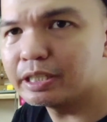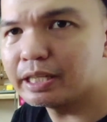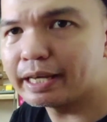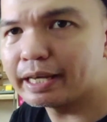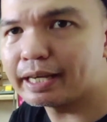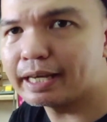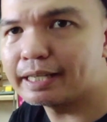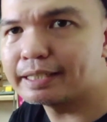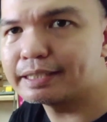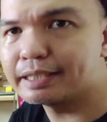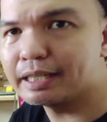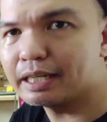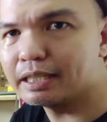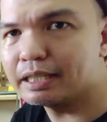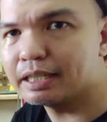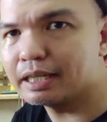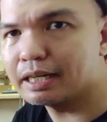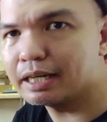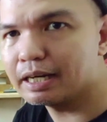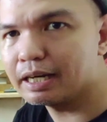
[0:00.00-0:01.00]
Like I
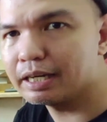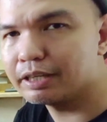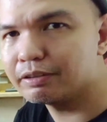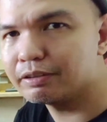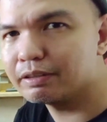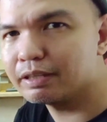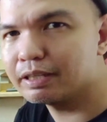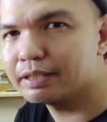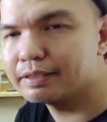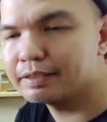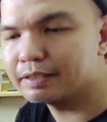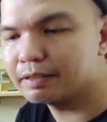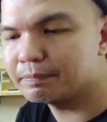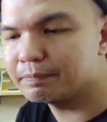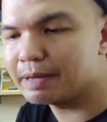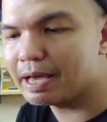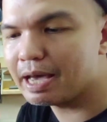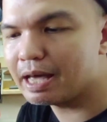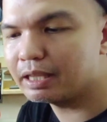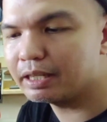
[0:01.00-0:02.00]
said, you need
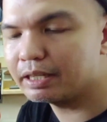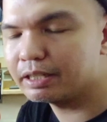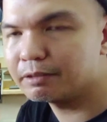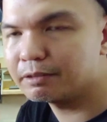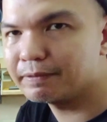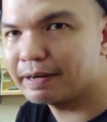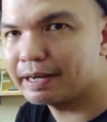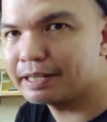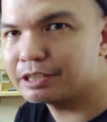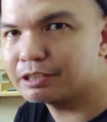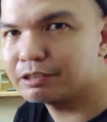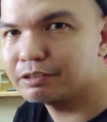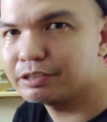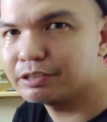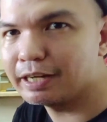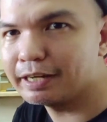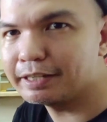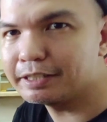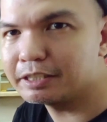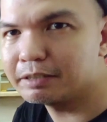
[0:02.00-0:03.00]
some Allen wrench to
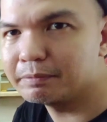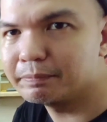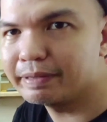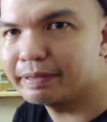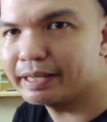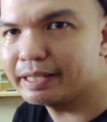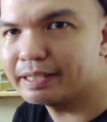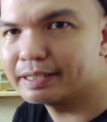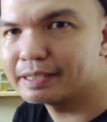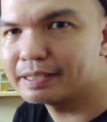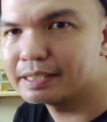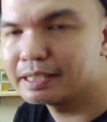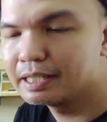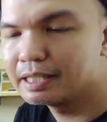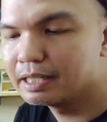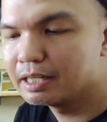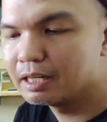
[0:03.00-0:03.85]
change the blades,